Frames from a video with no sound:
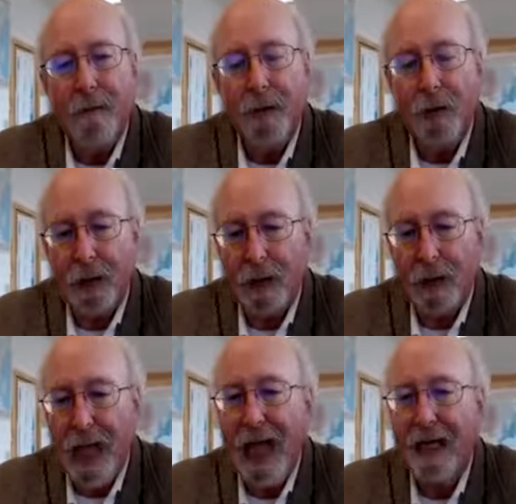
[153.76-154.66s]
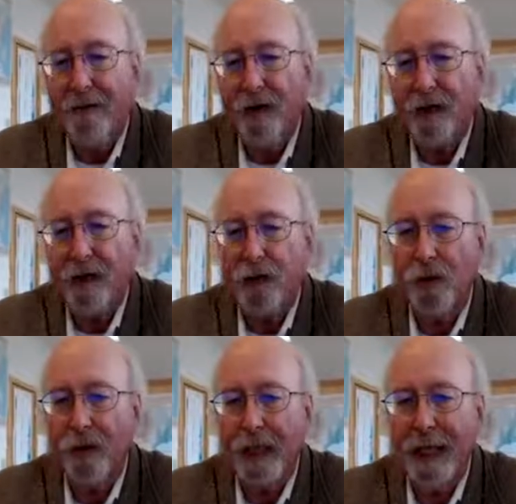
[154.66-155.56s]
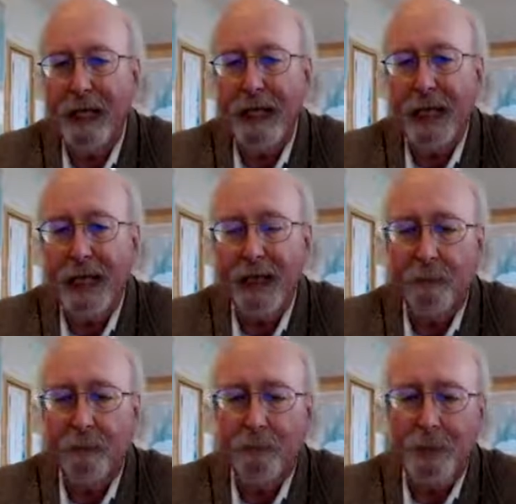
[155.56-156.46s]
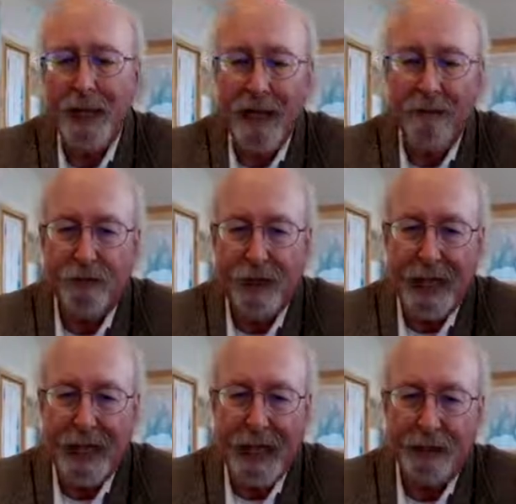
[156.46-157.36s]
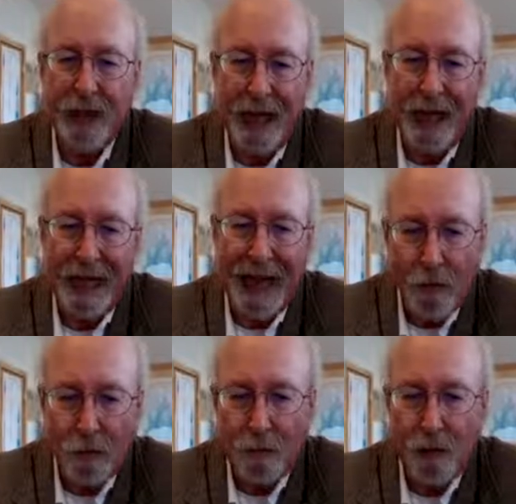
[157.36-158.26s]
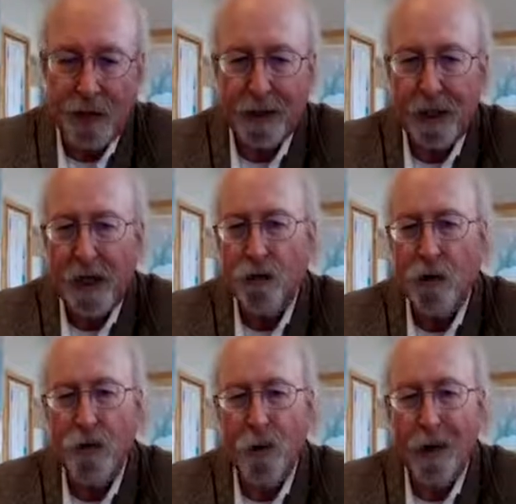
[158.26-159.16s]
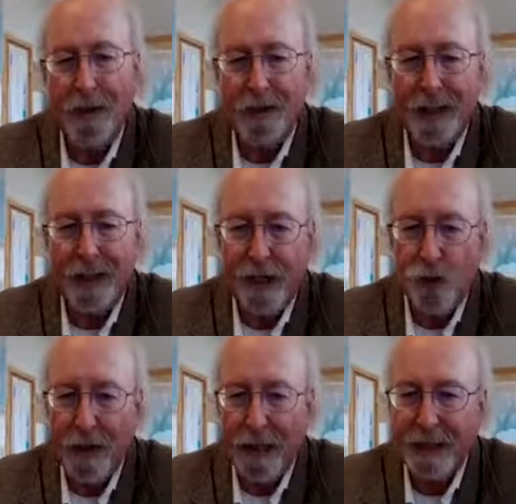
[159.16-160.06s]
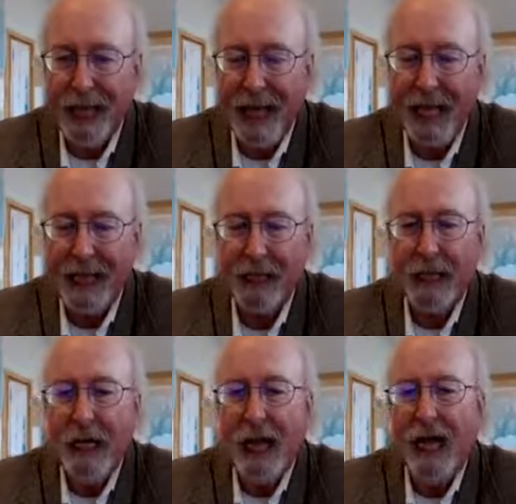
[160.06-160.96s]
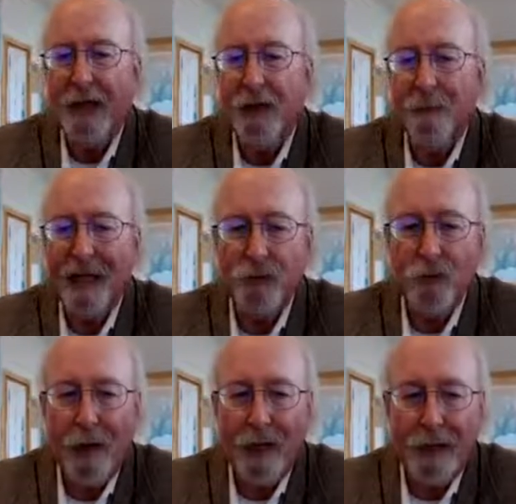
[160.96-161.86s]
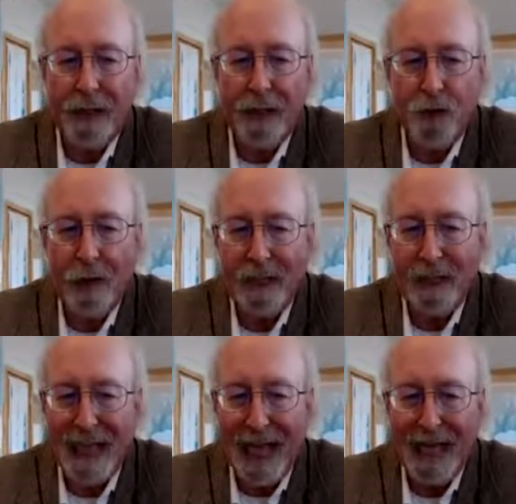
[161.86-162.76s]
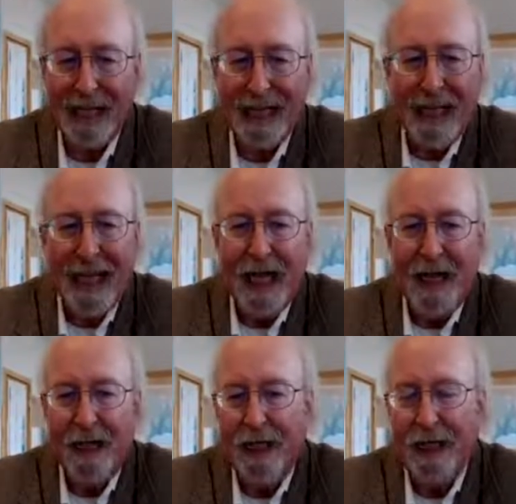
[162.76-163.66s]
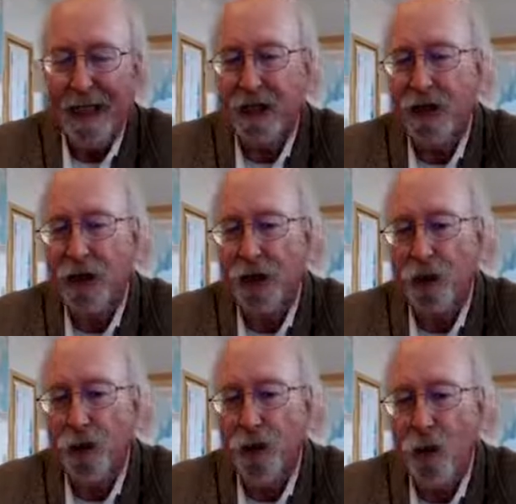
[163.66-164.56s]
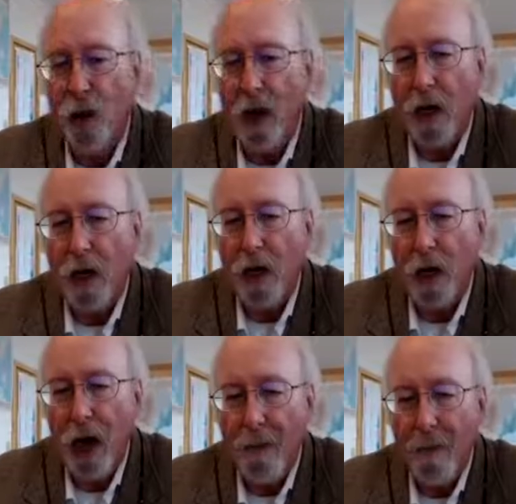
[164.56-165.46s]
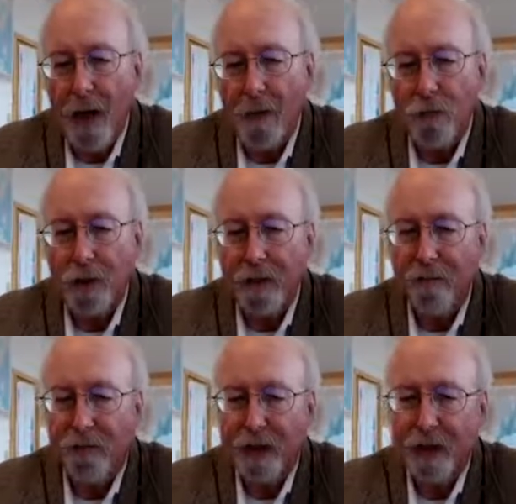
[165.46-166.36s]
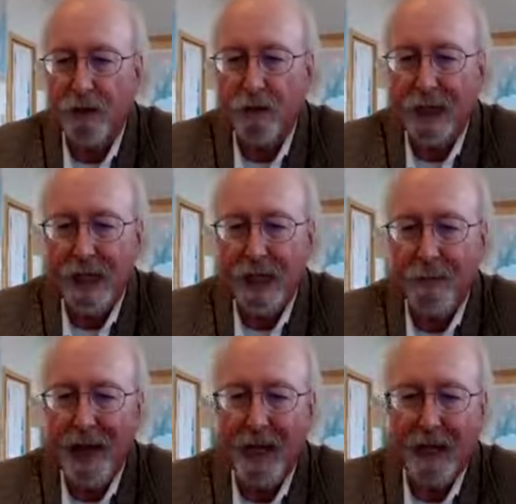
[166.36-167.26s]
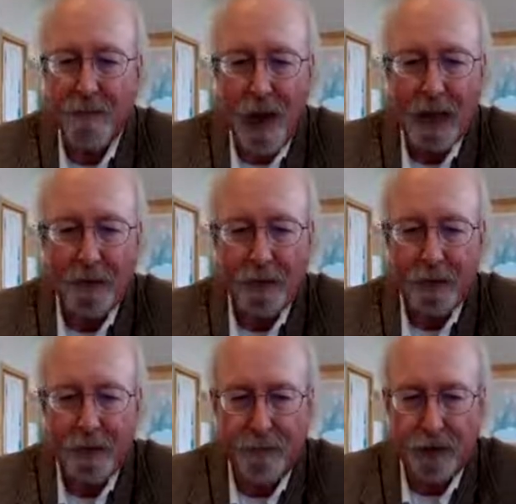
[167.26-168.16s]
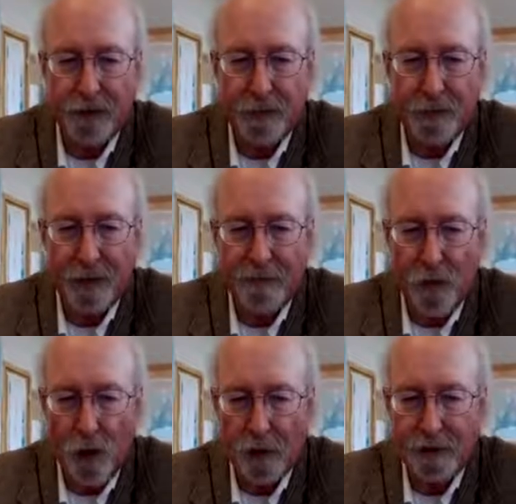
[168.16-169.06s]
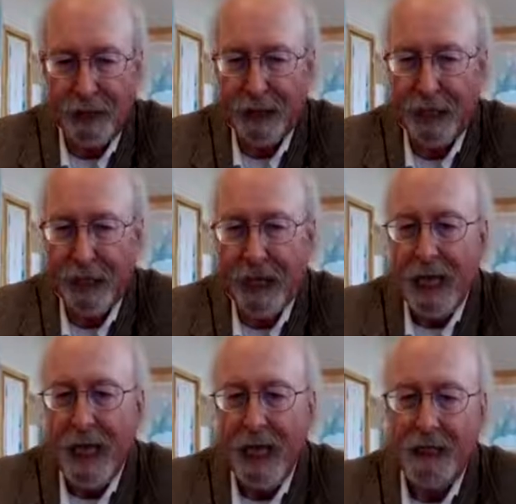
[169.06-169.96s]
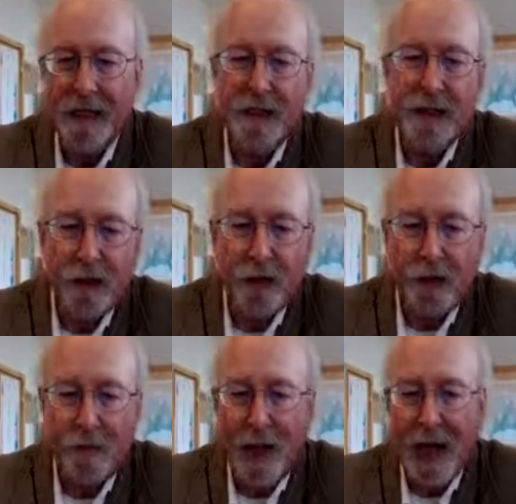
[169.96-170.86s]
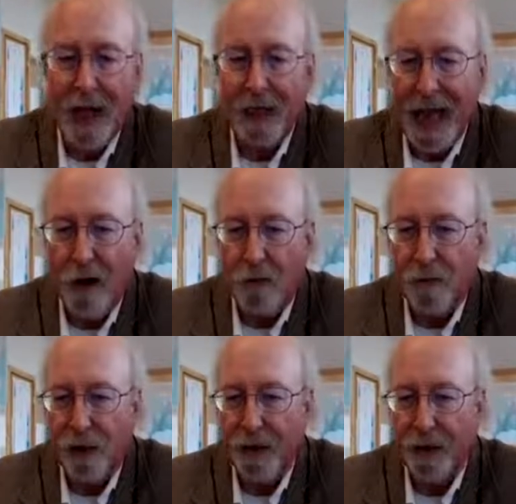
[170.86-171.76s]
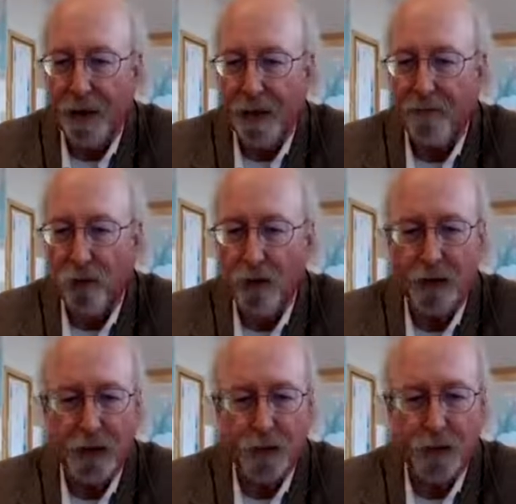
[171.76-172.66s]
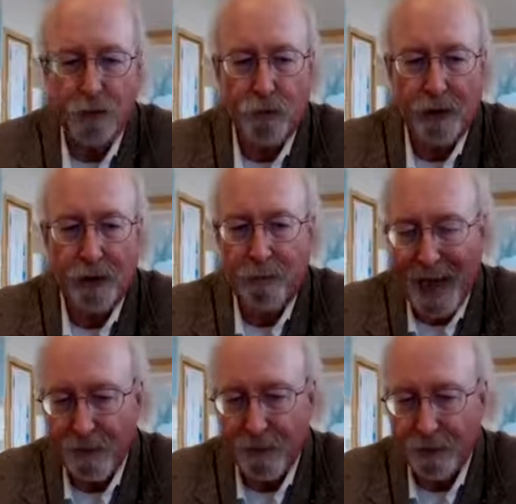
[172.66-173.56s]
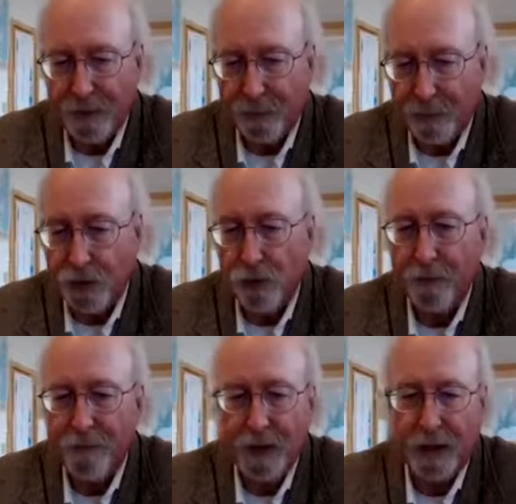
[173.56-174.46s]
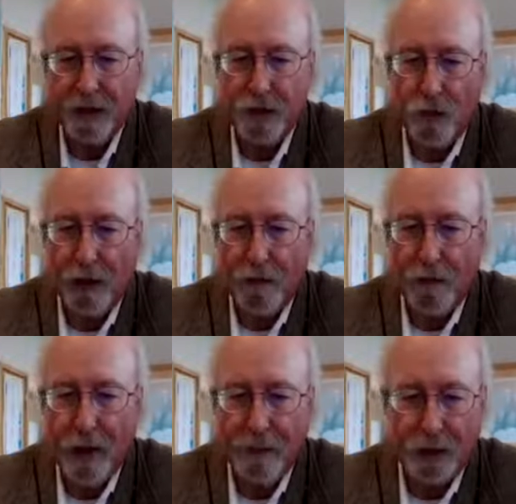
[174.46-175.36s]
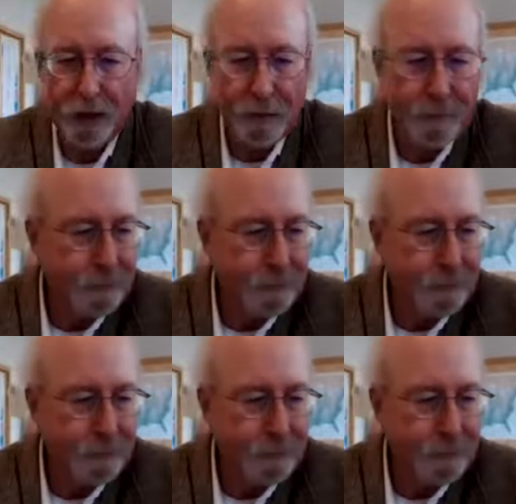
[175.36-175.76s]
there's a lot of uncertainty in the PFDHA output. We want to decrease that. And the best way to decrease that is to come up with some physical kinematic models of distributed faulting until the model output converges with the patterns observed in historic ruptures.